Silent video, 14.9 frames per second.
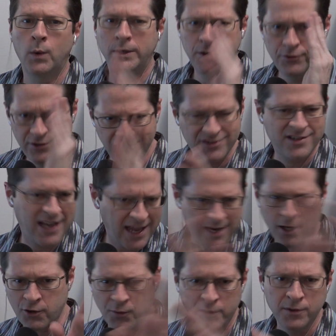when you just kind
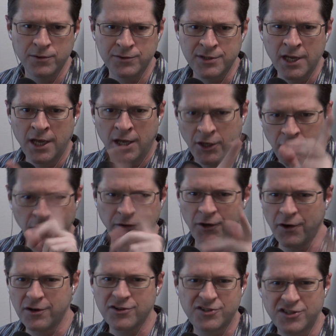of cruise, you'll
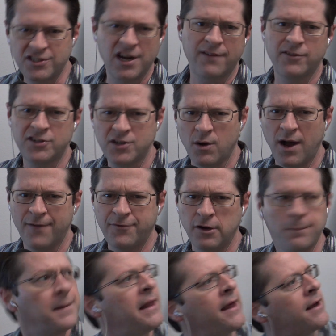notice just every so often
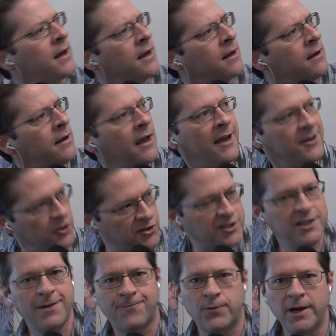you'll be like, huh, and you'll
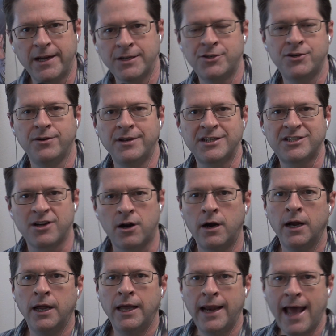see a freaking shooting
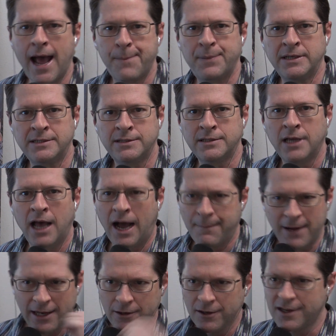star. It happens.
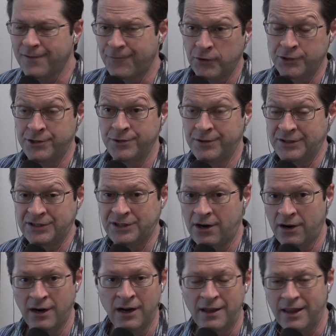I'm not looking for a shooting
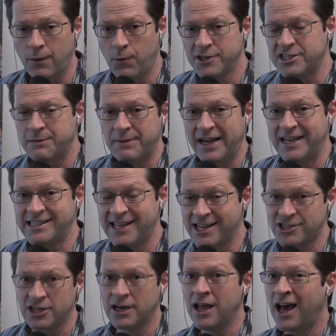star. That wasn't my
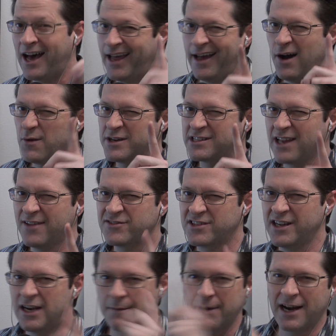intention. I always love
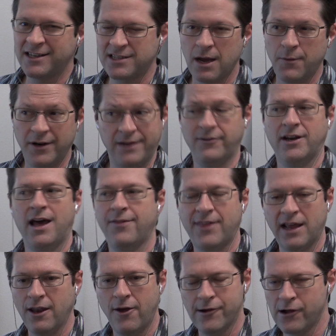seeing them, and I saw one even not
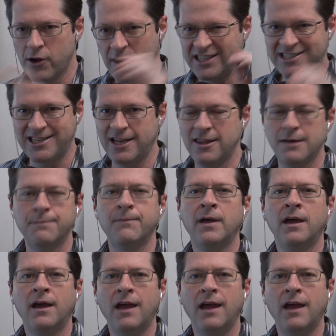that long ago. I see them